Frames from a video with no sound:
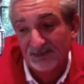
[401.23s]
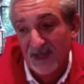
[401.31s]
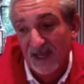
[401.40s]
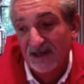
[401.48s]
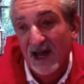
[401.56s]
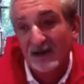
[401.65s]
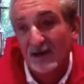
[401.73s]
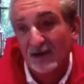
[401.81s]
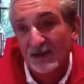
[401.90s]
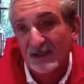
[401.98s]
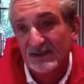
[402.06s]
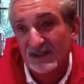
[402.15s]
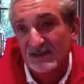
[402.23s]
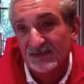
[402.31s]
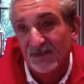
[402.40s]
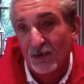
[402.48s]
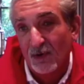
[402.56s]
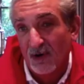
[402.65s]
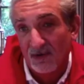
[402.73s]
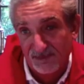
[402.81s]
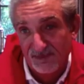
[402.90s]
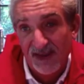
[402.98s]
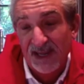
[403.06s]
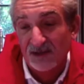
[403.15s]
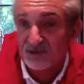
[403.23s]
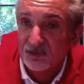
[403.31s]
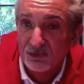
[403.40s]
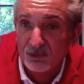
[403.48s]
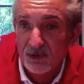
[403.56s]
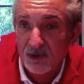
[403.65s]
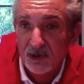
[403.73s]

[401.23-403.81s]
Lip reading: And not only just for our fans who